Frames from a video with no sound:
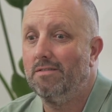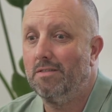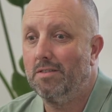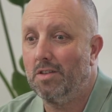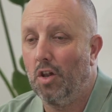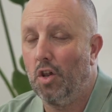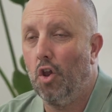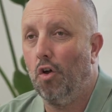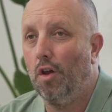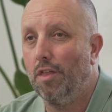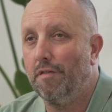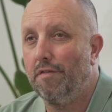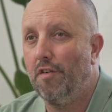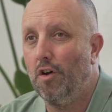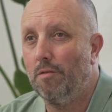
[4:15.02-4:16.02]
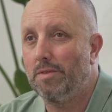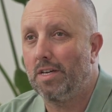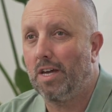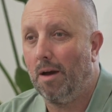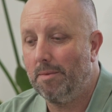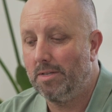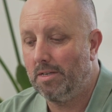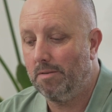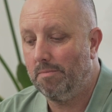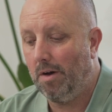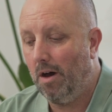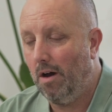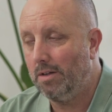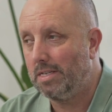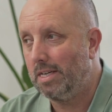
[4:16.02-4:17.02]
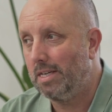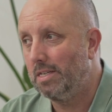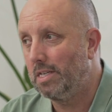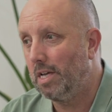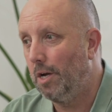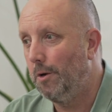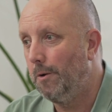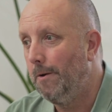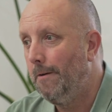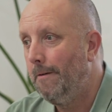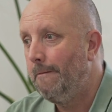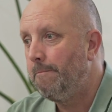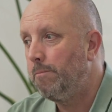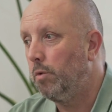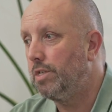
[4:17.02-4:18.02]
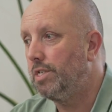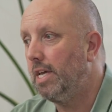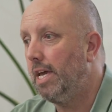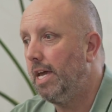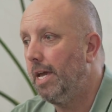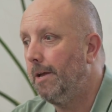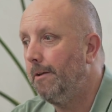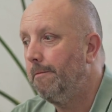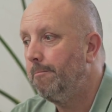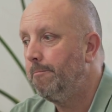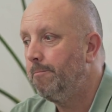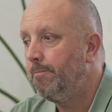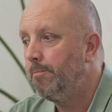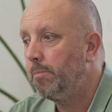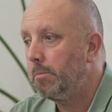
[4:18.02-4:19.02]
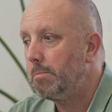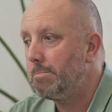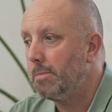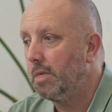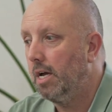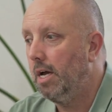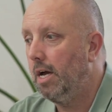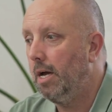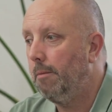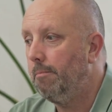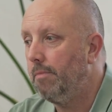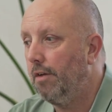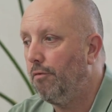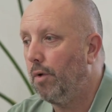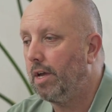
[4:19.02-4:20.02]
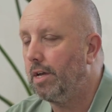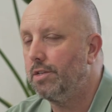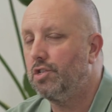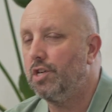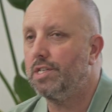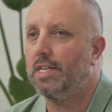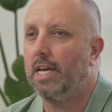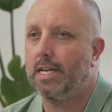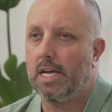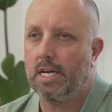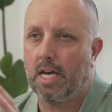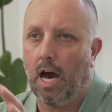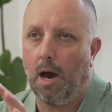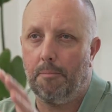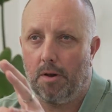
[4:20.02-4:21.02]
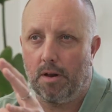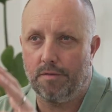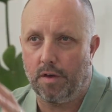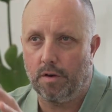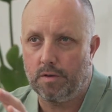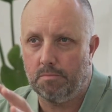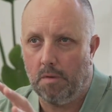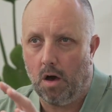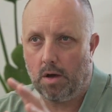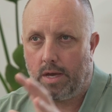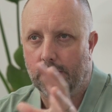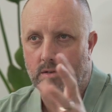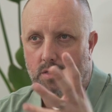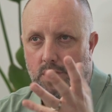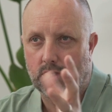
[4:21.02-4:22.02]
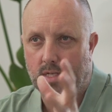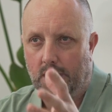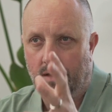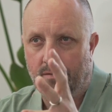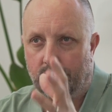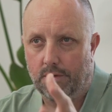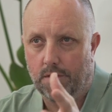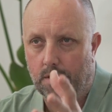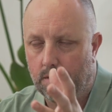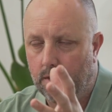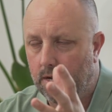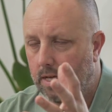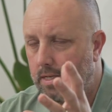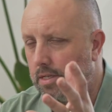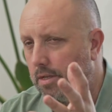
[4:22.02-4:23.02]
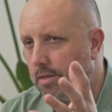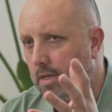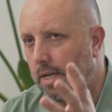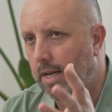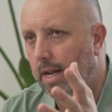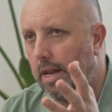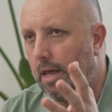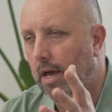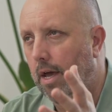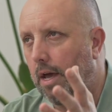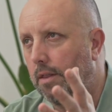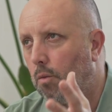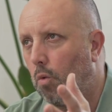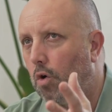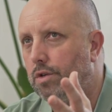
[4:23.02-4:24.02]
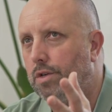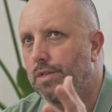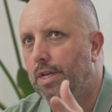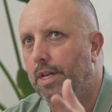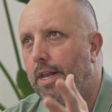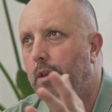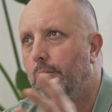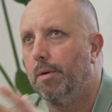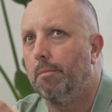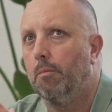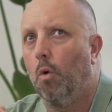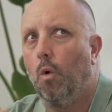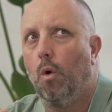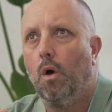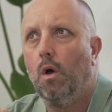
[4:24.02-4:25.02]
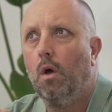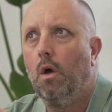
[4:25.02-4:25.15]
lot of the firms are coming to the party. So we're seeing, if we can just take a couple of those markets just to give the listeners and the watchers a little bit more